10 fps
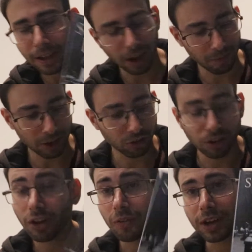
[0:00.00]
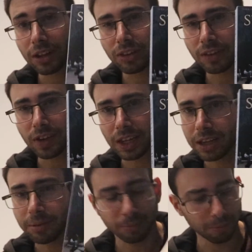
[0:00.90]
I'm actually not reading Stephen
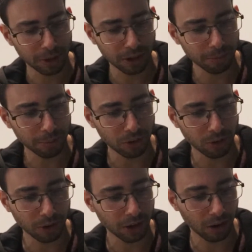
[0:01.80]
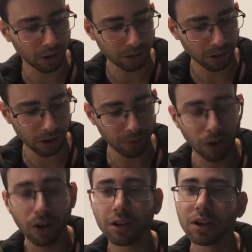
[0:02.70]
King. Misery, no. No, I'm
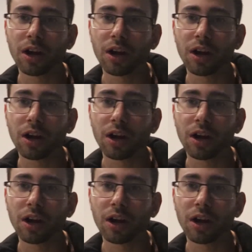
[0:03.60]
not.